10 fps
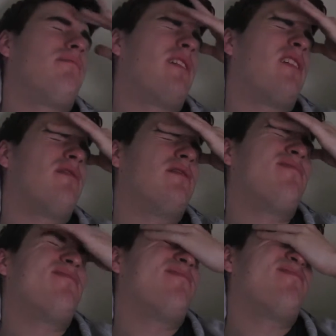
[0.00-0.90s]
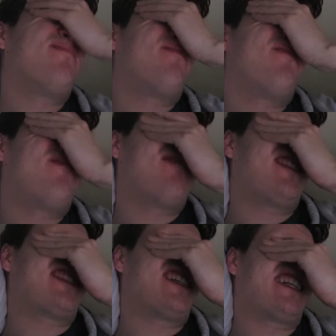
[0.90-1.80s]
that one.
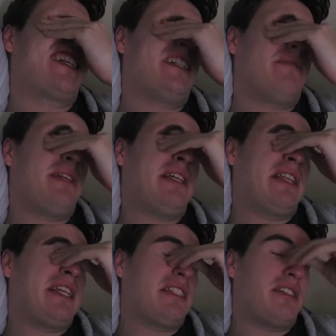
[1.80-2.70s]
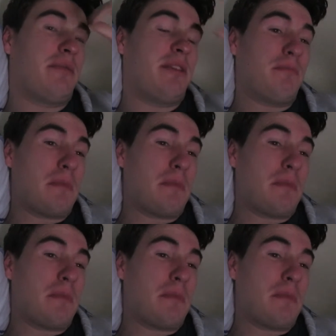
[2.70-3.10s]
That's gonna kill me. That is gonna be.